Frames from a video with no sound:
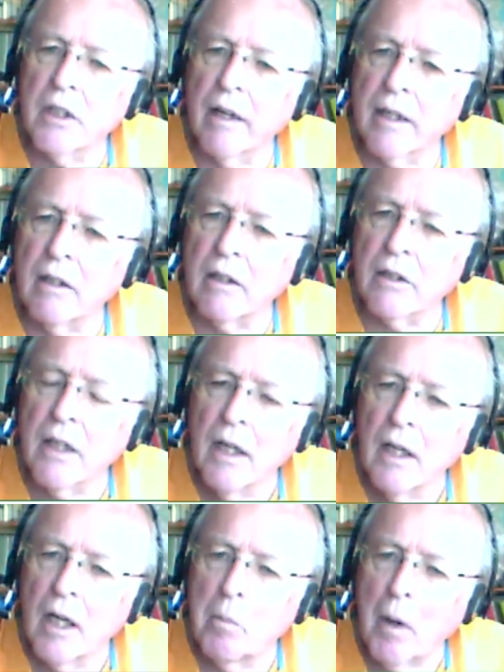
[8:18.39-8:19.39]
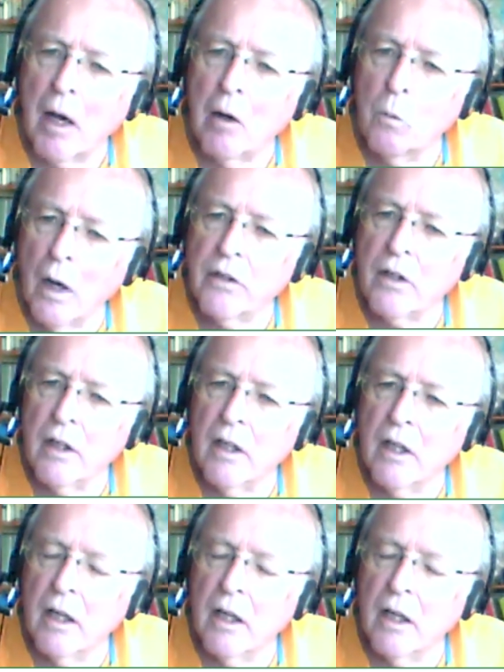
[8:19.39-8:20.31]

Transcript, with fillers: going on about whether